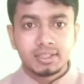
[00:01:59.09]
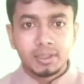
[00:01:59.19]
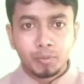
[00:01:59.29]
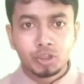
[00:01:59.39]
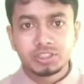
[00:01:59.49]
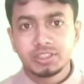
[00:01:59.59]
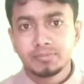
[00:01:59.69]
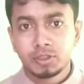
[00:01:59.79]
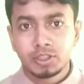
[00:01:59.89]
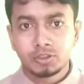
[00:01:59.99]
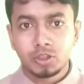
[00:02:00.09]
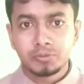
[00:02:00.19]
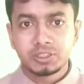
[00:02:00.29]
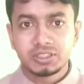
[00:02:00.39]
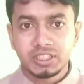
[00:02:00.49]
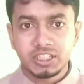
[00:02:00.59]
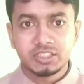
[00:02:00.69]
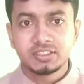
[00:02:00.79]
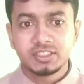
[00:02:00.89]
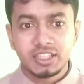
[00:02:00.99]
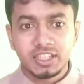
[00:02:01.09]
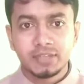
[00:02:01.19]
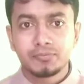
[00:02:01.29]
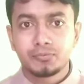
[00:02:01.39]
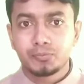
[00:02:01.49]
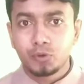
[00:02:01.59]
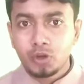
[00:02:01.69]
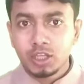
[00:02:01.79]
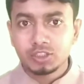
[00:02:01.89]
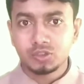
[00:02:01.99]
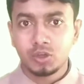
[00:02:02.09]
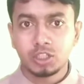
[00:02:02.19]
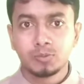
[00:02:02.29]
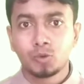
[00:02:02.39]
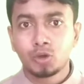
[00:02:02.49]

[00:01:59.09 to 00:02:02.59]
The most important topics is they focused on